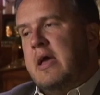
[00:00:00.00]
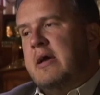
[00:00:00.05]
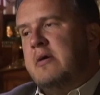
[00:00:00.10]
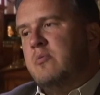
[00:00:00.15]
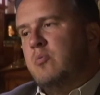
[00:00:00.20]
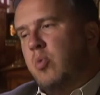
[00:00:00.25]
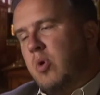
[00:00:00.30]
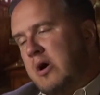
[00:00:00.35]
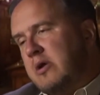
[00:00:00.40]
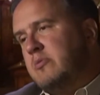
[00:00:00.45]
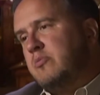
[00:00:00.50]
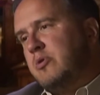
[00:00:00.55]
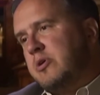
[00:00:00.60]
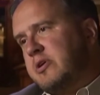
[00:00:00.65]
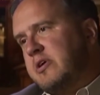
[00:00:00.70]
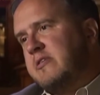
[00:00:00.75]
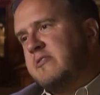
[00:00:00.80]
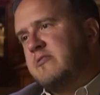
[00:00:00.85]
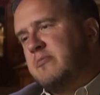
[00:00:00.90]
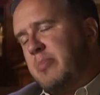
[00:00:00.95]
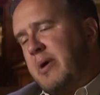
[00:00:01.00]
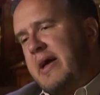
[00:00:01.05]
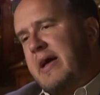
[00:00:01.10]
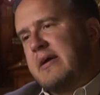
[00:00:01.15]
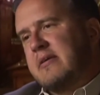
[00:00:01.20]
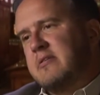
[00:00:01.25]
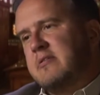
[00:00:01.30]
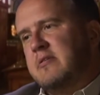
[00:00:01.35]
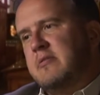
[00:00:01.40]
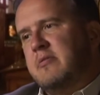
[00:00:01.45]
And one would
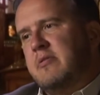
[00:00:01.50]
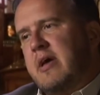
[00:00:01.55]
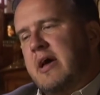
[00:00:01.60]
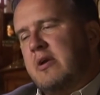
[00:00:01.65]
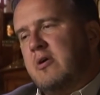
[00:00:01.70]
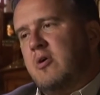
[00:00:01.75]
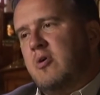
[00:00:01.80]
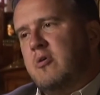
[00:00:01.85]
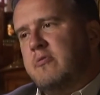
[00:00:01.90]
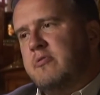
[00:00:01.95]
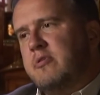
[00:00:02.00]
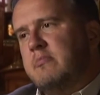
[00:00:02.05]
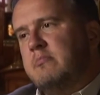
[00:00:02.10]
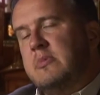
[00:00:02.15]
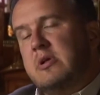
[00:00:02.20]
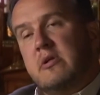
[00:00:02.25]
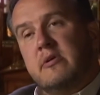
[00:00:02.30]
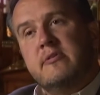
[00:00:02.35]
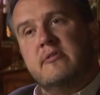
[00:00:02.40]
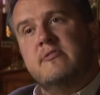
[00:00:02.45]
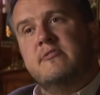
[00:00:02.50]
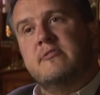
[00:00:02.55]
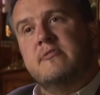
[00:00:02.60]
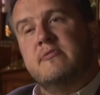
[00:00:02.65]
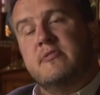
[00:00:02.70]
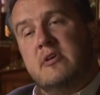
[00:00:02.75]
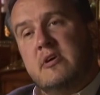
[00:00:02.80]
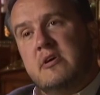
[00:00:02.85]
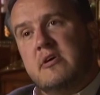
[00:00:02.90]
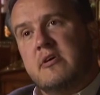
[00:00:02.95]
expect that over millions
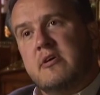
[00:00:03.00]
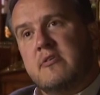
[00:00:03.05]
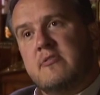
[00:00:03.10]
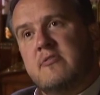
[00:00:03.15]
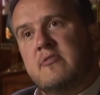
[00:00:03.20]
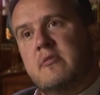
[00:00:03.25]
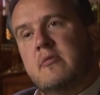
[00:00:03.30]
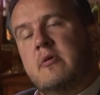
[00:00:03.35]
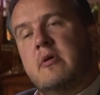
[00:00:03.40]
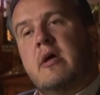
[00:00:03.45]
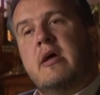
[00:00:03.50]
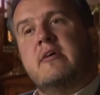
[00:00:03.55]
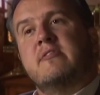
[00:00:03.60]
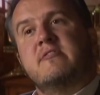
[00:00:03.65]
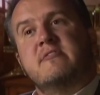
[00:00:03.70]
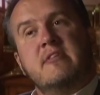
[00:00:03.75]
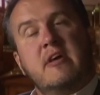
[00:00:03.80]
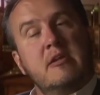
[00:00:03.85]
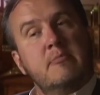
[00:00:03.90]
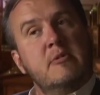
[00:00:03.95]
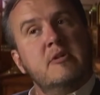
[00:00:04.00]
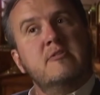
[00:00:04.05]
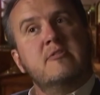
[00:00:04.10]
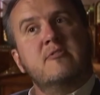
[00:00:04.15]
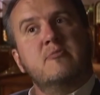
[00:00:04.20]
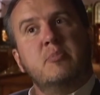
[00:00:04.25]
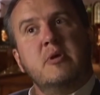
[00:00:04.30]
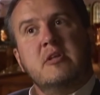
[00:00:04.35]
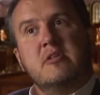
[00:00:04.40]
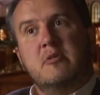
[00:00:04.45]
of years, as
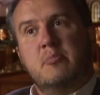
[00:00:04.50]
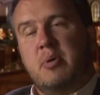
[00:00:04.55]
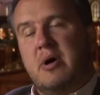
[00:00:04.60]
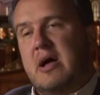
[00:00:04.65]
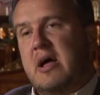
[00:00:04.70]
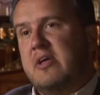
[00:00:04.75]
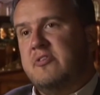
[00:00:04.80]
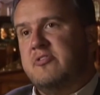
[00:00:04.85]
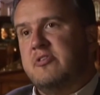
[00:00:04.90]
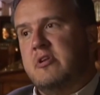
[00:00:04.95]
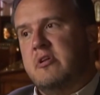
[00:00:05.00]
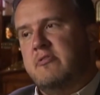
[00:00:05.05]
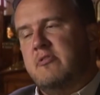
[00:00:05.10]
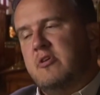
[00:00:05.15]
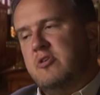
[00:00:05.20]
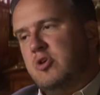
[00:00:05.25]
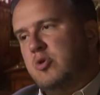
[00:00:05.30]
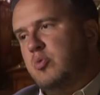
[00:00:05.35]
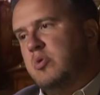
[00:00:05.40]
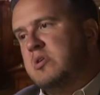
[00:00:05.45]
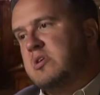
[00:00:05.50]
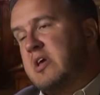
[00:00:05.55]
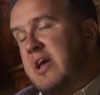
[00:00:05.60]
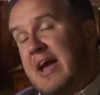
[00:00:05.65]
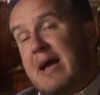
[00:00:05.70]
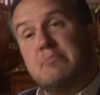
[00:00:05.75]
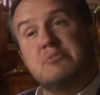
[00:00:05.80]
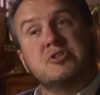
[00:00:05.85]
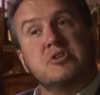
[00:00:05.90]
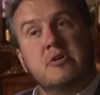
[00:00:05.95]
sediment is being deposited, that you would
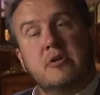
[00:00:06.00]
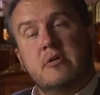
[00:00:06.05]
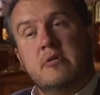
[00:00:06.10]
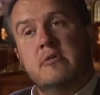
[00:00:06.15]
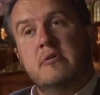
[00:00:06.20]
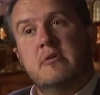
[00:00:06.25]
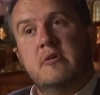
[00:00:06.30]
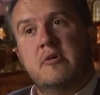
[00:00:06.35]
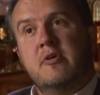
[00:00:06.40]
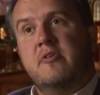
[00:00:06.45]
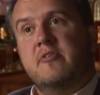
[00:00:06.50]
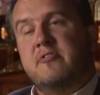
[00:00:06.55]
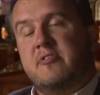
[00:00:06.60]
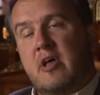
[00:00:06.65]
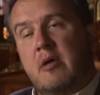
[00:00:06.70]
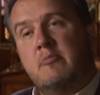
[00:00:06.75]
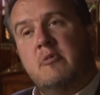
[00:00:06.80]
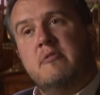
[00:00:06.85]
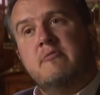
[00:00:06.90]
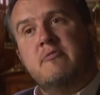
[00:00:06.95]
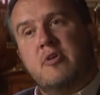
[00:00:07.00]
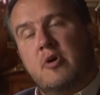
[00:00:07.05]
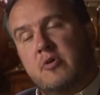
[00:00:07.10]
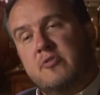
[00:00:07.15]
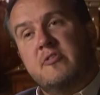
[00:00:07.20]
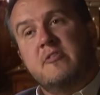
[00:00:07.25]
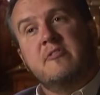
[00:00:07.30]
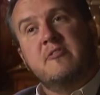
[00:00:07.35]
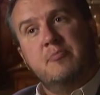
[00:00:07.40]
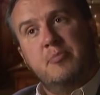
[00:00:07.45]
capture some of
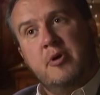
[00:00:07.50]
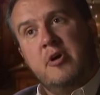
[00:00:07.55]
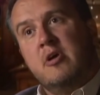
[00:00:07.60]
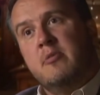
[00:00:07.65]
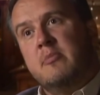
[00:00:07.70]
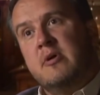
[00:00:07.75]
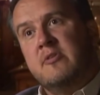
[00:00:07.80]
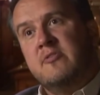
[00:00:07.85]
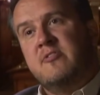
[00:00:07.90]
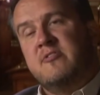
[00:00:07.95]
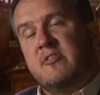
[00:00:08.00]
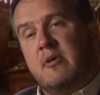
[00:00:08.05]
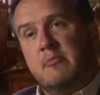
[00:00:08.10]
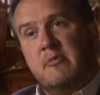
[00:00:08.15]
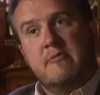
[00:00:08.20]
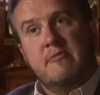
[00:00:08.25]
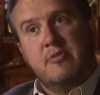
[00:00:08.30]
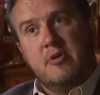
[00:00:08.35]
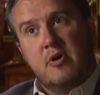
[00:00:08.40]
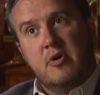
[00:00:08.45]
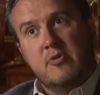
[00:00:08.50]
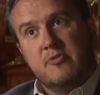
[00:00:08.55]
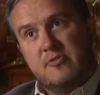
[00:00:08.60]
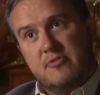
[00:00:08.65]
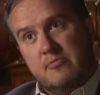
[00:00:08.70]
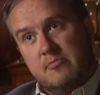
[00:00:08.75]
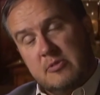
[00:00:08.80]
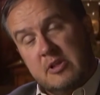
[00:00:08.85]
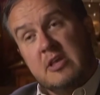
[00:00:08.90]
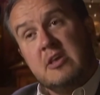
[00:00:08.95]
those experiments, some of
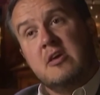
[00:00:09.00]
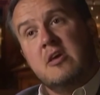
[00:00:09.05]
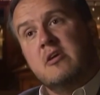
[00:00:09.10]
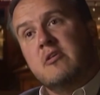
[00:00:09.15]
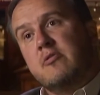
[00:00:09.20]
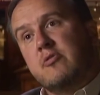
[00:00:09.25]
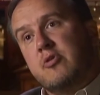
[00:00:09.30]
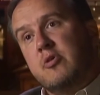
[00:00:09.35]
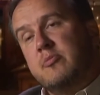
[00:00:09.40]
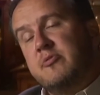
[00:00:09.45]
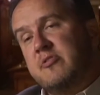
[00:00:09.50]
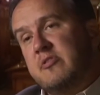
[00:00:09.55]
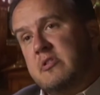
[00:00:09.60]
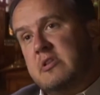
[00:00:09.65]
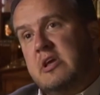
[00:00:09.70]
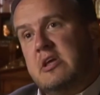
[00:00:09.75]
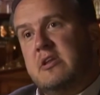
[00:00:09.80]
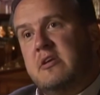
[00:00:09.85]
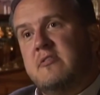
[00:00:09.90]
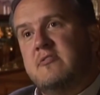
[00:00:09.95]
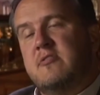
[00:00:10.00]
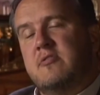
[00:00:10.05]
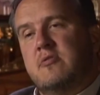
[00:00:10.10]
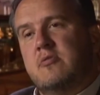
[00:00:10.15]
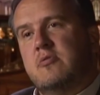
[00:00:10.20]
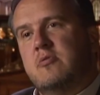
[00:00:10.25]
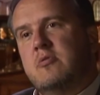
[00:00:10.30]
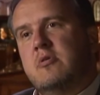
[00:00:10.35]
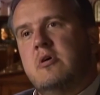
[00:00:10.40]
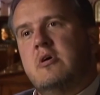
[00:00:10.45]
those blinking groups leading
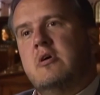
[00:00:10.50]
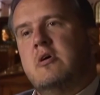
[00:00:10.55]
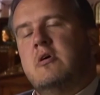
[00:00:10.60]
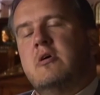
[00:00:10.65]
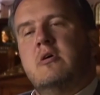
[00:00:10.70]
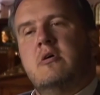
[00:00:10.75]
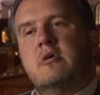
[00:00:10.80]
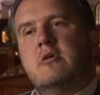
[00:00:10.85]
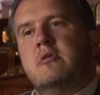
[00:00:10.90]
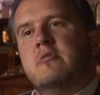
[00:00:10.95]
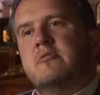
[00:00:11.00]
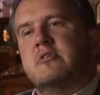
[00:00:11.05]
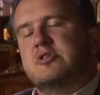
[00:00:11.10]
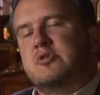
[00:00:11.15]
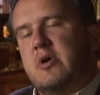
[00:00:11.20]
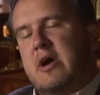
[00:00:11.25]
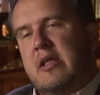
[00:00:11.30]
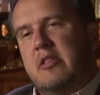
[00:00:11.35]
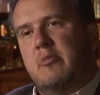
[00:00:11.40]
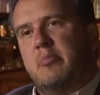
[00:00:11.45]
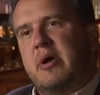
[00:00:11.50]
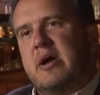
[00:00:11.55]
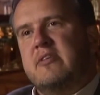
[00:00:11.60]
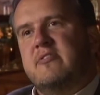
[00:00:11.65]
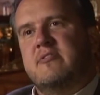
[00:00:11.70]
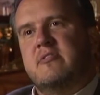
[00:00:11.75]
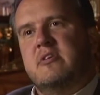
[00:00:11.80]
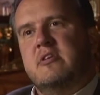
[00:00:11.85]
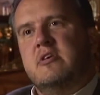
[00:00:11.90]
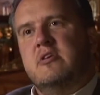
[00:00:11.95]
to the
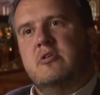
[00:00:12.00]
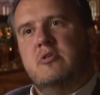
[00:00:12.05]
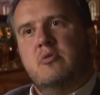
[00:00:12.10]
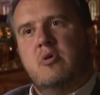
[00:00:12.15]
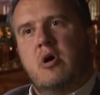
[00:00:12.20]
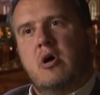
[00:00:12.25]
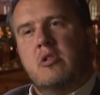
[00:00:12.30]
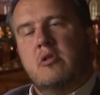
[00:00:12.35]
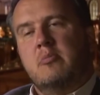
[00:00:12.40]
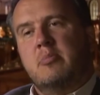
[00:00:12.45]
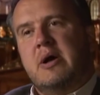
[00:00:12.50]
trilobites that he knew all